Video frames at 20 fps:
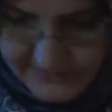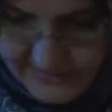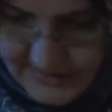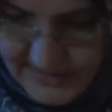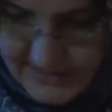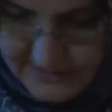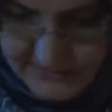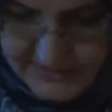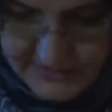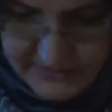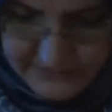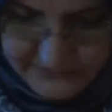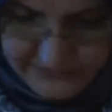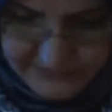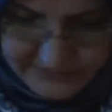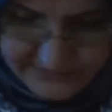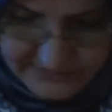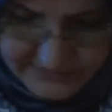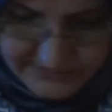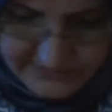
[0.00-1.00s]
time is, of
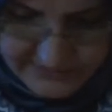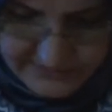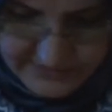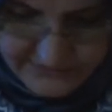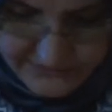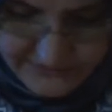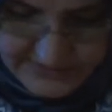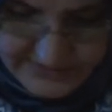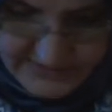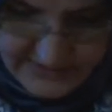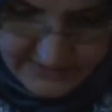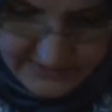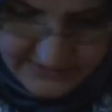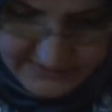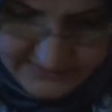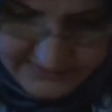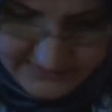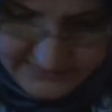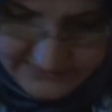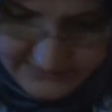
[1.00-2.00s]
course, running
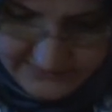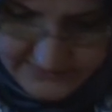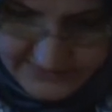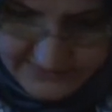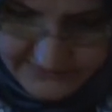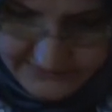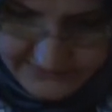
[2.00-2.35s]
very